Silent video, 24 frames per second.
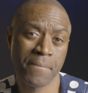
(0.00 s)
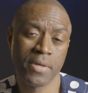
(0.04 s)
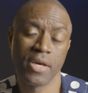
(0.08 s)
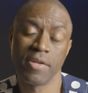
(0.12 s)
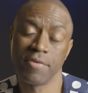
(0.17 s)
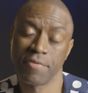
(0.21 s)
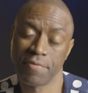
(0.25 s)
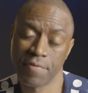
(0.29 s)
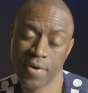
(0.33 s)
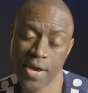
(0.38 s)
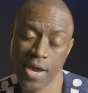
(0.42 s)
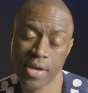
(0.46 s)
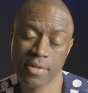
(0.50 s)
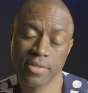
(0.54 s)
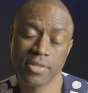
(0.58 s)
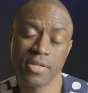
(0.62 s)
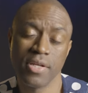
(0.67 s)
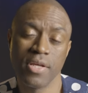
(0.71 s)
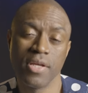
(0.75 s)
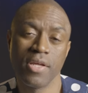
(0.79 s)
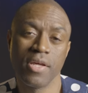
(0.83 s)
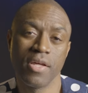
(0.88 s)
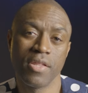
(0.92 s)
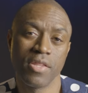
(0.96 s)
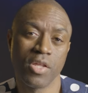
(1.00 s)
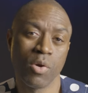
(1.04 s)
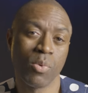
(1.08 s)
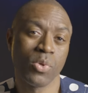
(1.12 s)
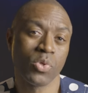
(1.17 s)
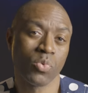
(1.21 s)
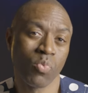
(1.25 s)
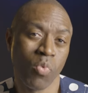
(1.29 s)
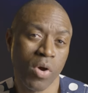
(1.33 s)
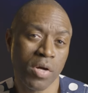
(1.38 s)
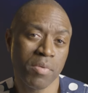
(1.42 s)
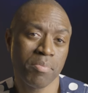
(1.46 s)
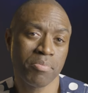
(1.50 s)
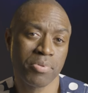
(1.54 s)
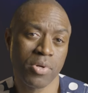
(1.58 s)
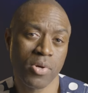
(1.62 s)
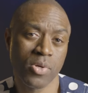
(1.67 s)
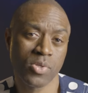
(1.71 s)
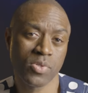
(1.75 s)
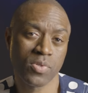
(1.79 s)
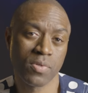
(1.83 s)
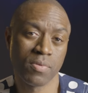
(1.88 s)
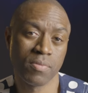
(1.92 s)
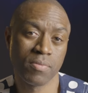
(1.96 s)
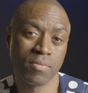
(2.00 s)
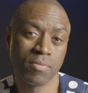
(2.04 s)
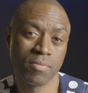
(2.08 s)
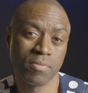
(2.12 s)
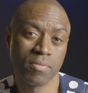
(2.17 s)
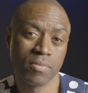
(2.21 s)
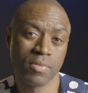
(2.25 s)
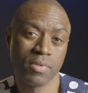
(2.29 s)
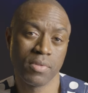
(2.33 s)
In fact, there was one person